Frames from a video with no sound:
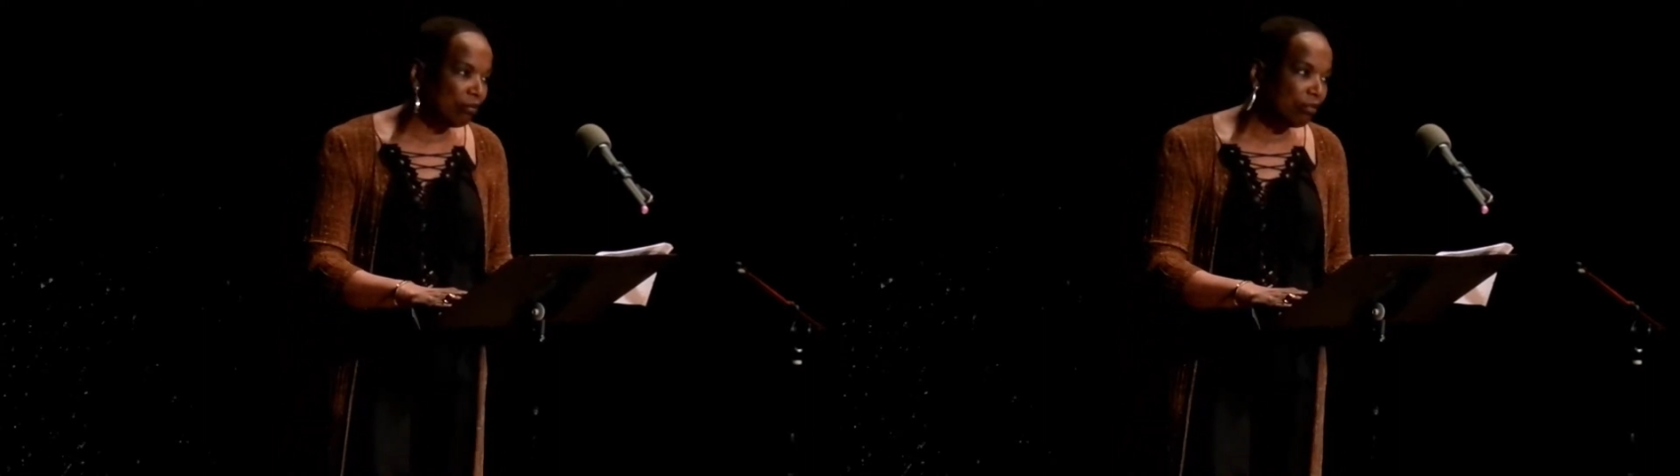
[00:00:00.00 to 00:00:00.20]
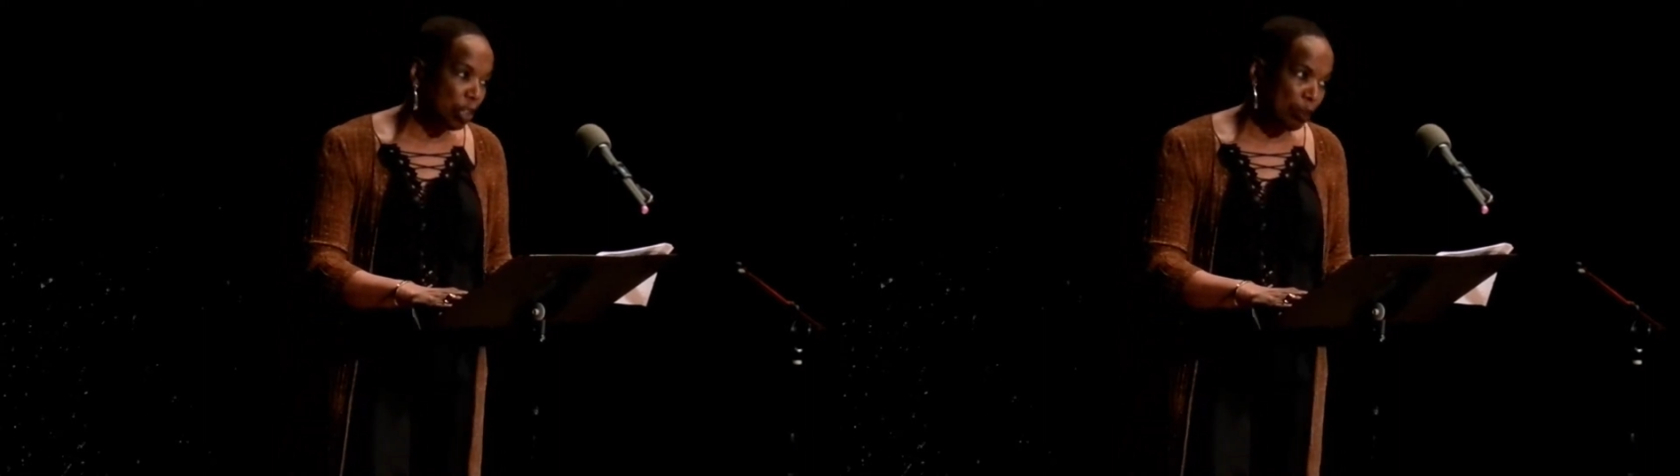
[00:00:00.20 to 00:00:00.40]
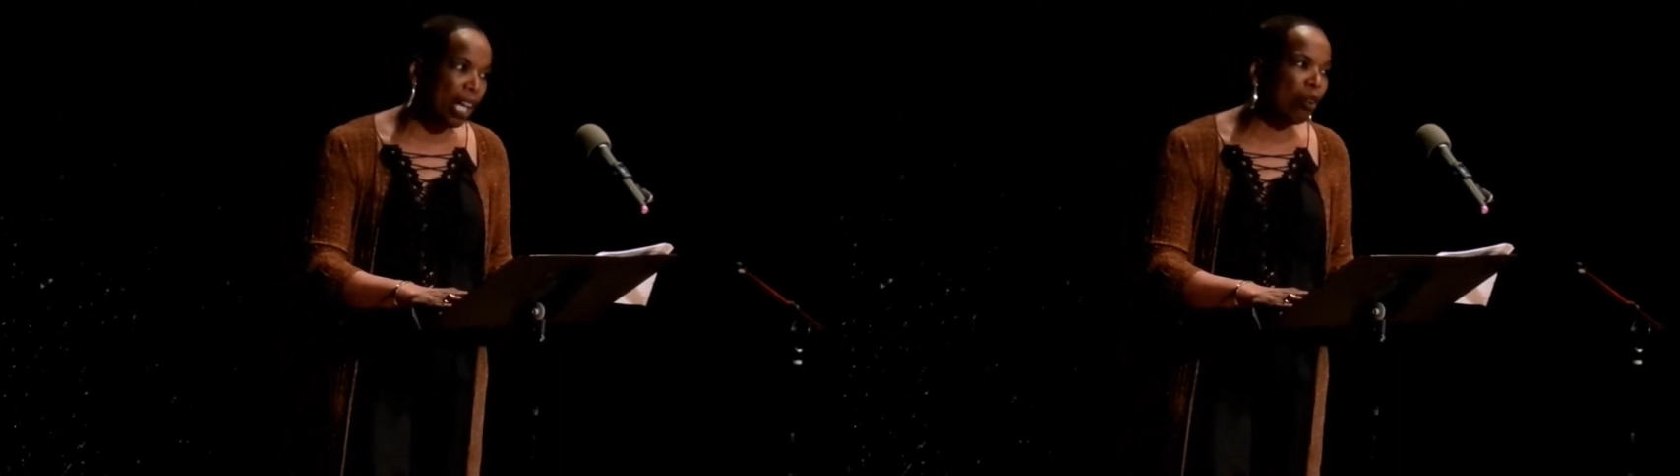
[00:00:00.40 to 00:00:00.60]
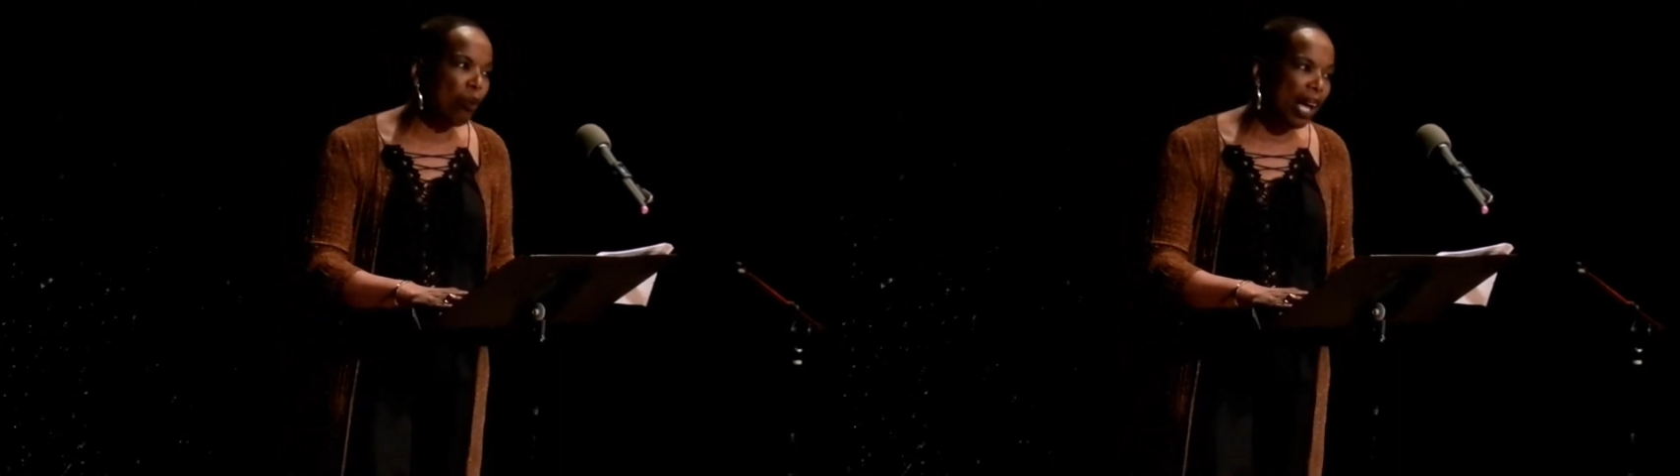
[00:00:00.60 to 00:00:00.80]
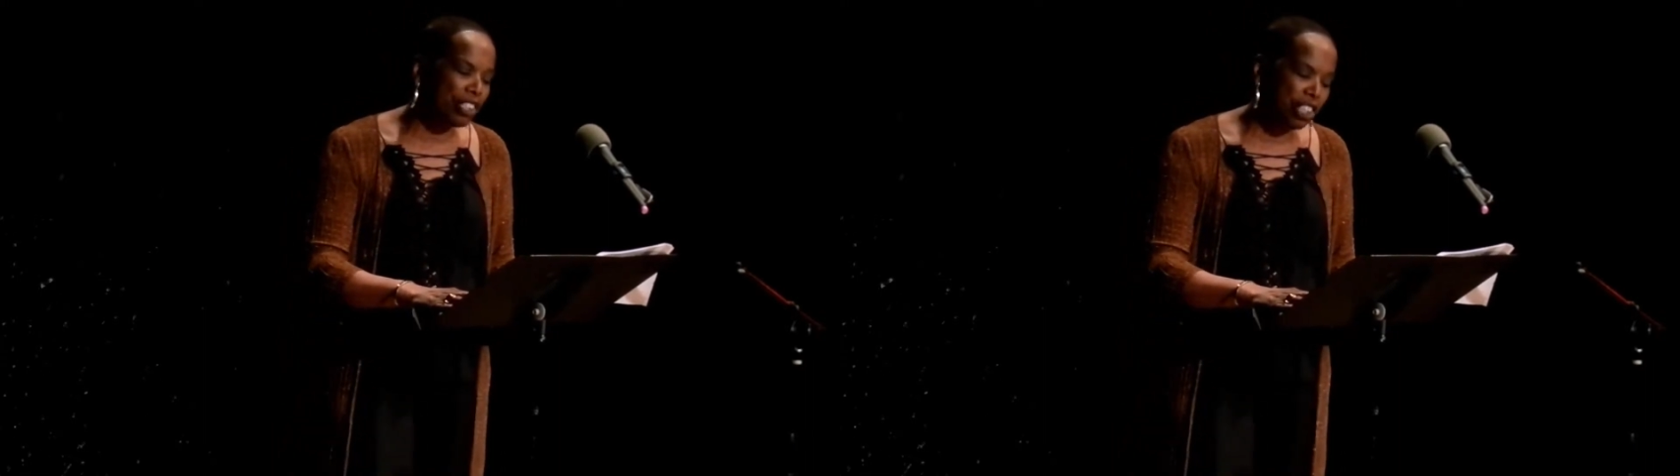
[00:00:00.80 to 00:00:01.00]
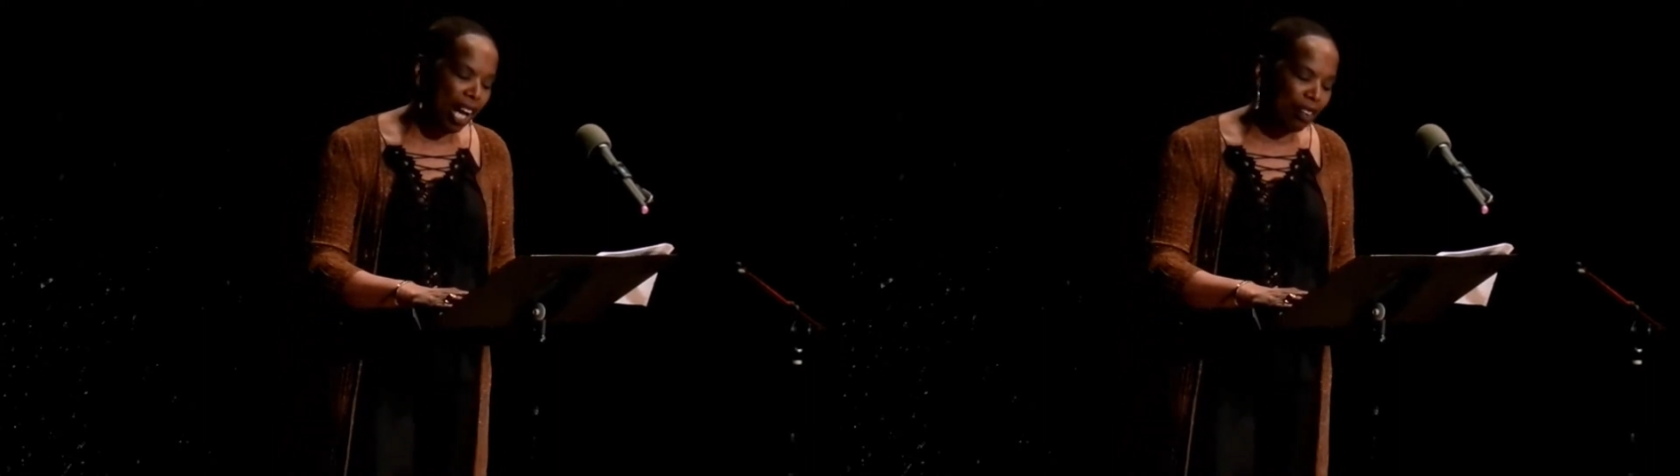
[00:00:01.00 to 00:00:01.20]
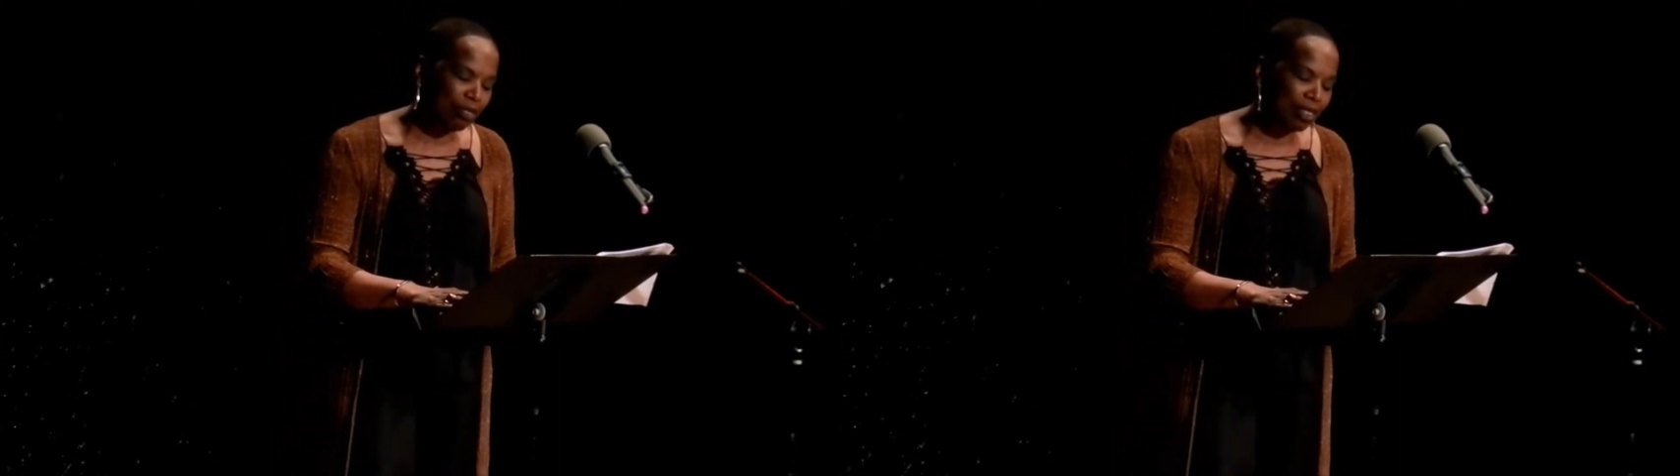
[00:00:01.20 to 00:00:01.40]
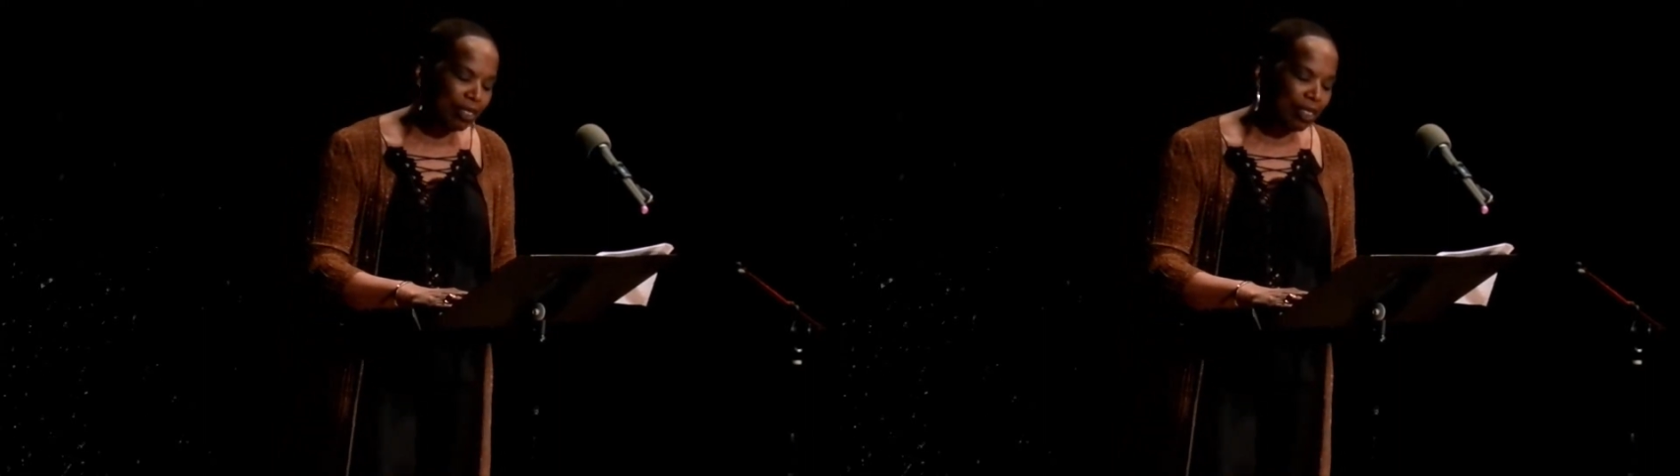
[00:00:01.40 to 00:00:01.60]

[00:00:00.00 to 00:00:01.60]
You better watch out.